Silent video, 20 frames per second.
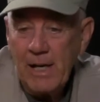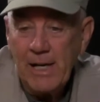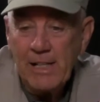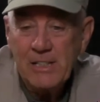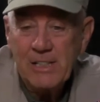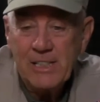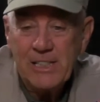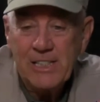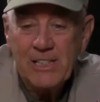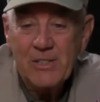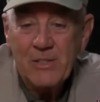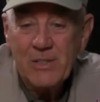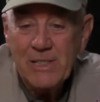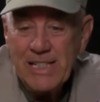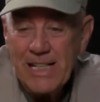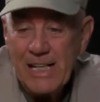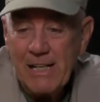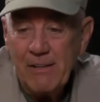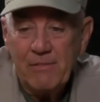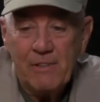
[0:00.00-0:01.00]
I just don't want
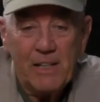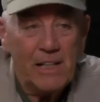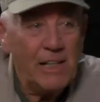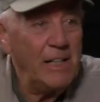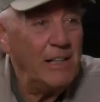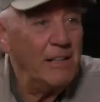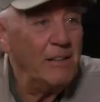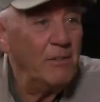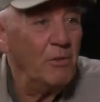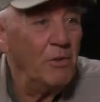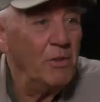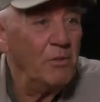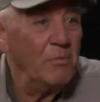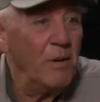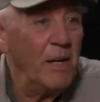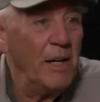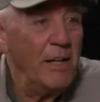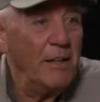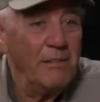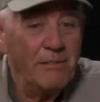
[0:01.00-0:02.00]
to have to eat it with
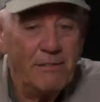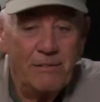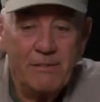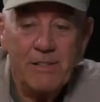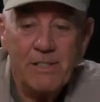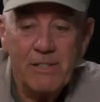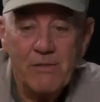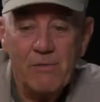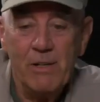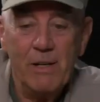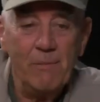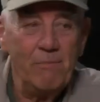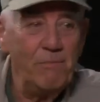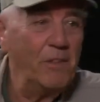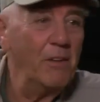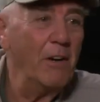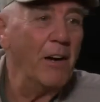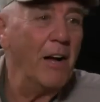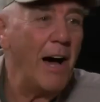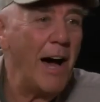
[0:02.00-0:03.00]
my
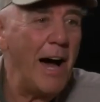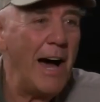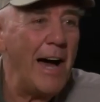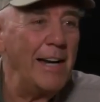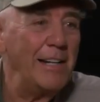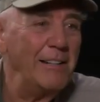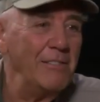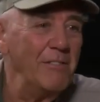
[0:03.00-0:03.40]
ripped hide